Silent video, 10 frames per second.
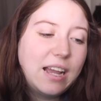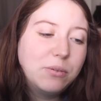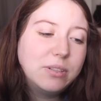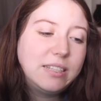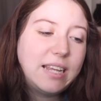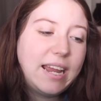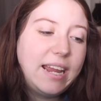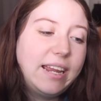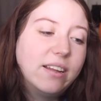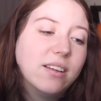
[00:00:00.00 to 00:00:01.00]
I would
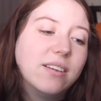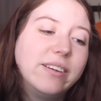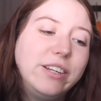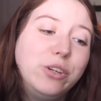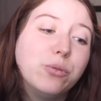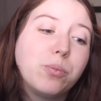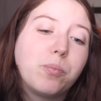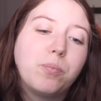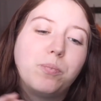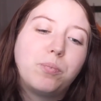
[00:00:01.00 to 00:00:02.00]
say you
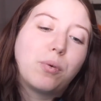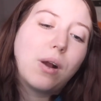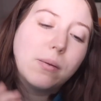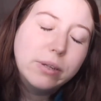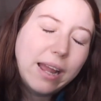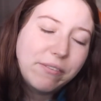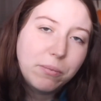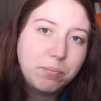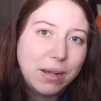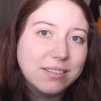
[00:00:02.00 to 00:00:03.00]
probably have the
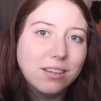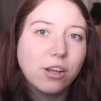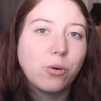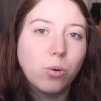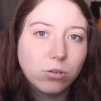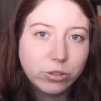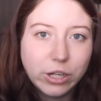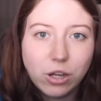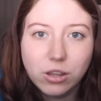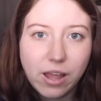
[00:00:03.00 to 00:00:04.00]
best luck
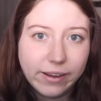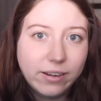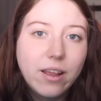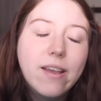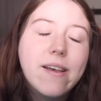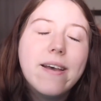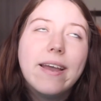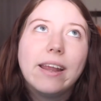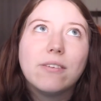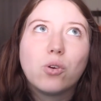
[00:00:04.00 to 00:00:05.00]
ordering online.
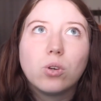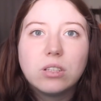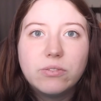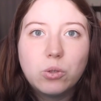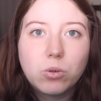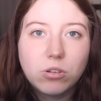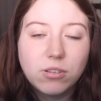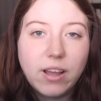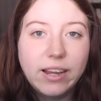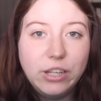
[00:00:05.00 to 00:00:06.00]
And of course, if you order
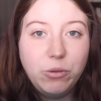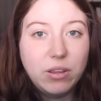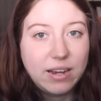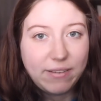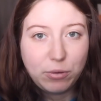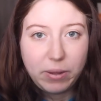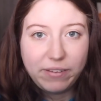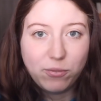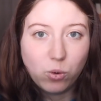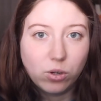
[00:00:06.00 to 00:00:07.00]
online, you then have to pay
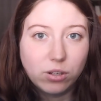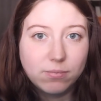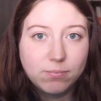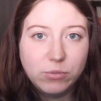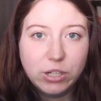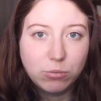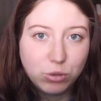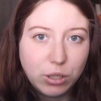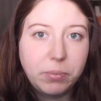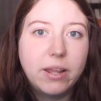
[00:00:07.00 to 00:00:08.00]
for, you know,
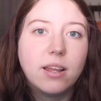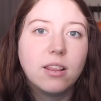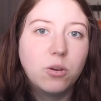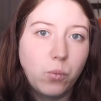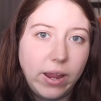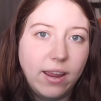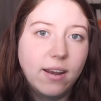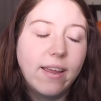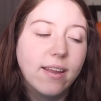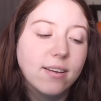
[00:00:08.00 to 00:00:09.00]
shipping and then
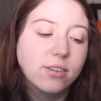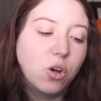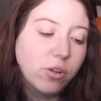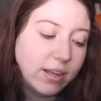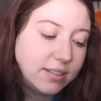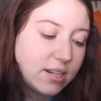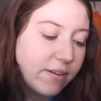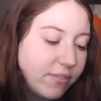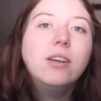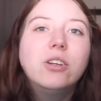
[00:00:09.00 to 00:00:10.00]
wait and all that
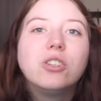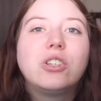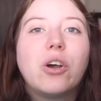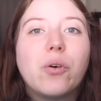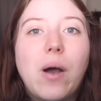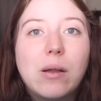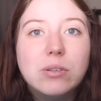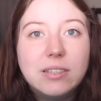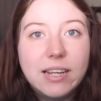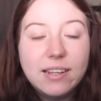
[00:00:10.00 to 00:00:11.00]
stuff. So I
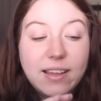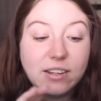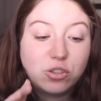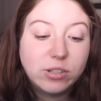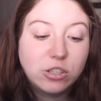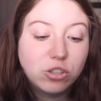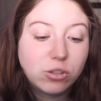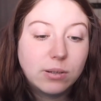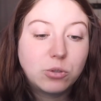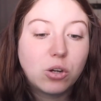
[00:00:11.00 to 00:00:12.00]
would say that Tarantula
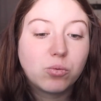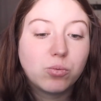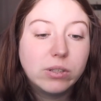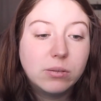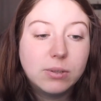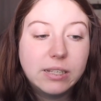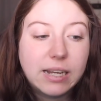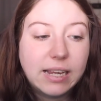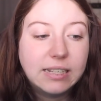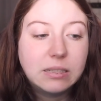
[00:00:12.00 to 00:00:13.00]
cribs are really, really
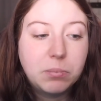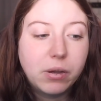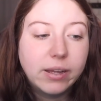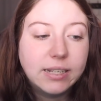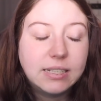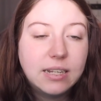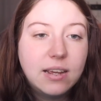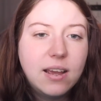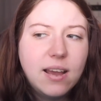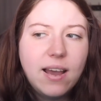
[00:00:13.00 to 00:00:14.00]
nice, but
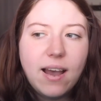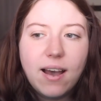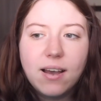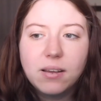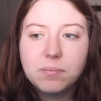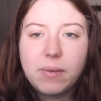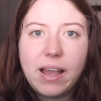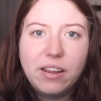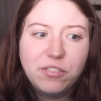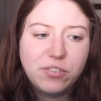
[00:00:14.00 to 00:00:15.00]

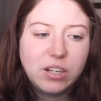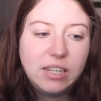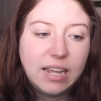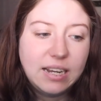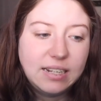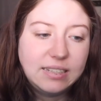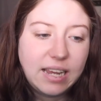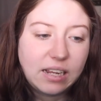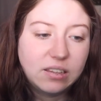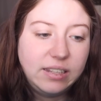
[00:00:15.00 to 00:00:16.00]
I forget
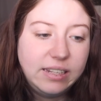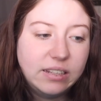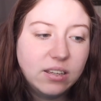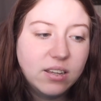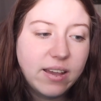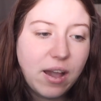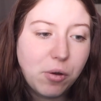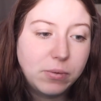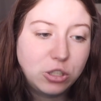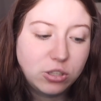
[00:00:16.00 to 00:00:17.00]
exactly how
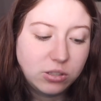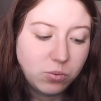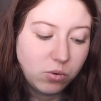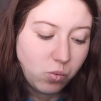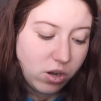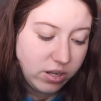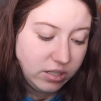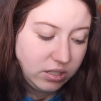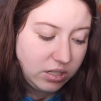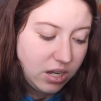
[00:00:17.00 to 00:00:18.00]
much this one
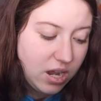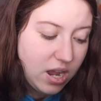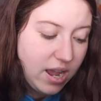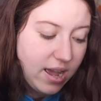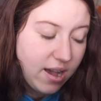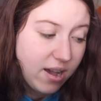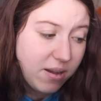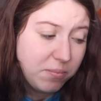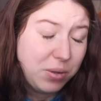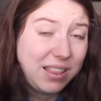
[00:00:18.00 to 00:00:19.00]
was.
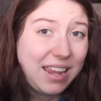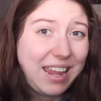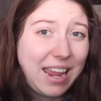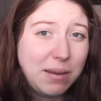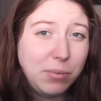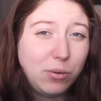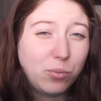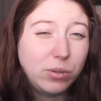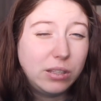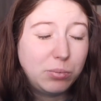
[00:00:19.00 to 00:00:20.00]
But they can be
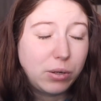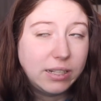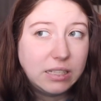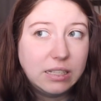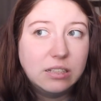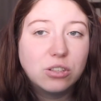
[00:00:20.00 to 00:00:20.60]
really pricey.